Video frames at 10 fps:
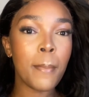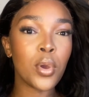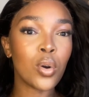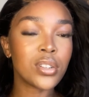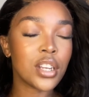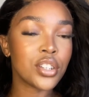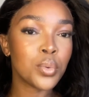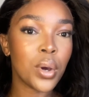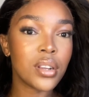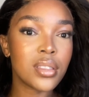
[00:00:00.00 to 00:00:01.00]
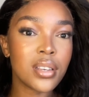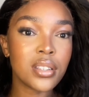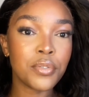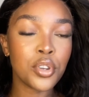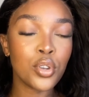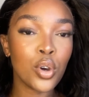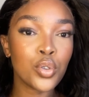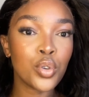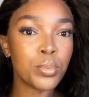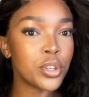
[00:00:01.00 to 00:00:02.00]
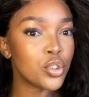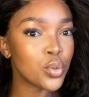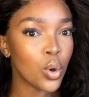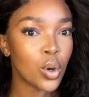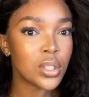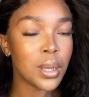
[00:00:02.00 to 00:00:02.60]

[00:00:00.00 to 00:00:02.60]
because i just wanted this video to be short